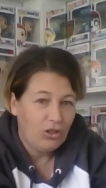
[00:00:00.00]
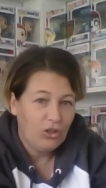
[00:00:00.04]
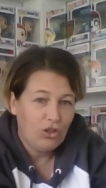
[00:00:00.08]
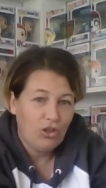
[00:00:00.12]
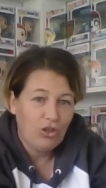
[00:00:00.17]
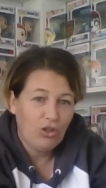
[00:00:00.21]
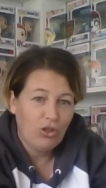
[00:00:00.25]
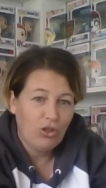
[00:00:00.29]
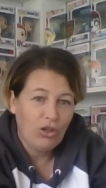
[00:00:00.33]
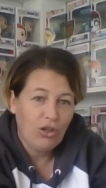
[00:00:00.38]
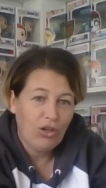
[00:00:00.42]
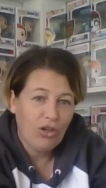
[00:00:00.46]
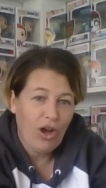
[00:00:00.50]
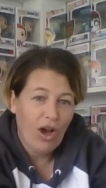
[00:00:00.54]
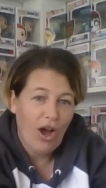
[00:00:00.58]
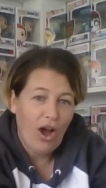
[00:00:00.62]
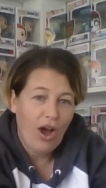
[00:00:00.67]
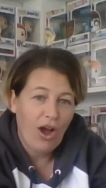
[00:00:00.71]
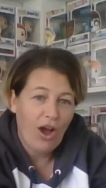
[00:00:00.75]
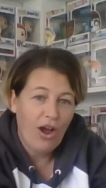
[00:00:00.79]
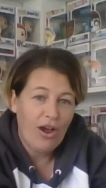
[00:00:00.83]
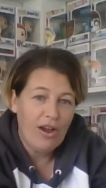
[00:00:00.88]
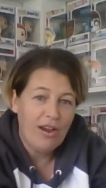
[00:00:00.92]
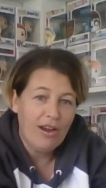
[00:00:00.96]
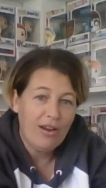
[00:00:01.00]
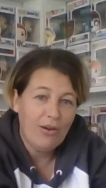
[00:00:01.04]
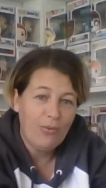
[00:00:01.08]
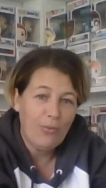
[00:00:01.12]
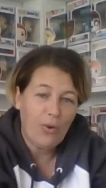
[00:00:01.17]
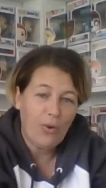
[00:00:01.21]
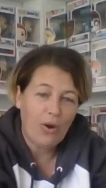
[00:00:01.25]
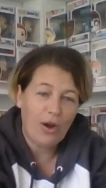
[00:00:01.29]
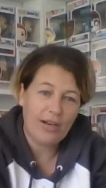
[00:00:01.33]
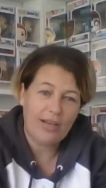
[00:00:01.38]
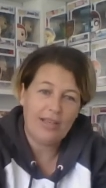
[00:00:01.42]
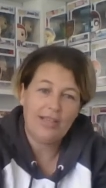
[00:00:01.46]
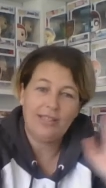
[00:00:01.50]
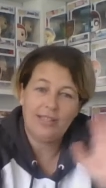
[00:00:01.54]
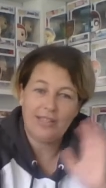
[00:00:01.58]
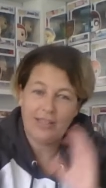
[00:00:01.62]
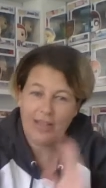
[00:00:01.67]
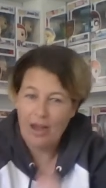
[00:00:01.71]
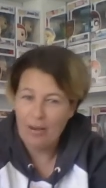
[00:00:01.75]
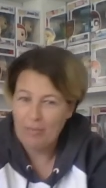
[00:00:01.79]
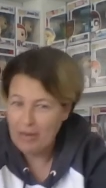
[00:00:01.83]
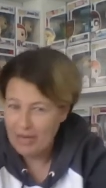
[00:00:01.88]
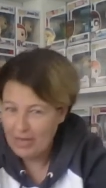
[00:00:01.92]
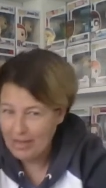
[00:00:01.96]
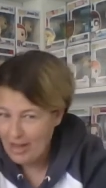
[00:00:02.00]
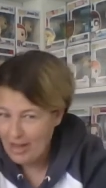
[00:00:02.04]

should know what is coming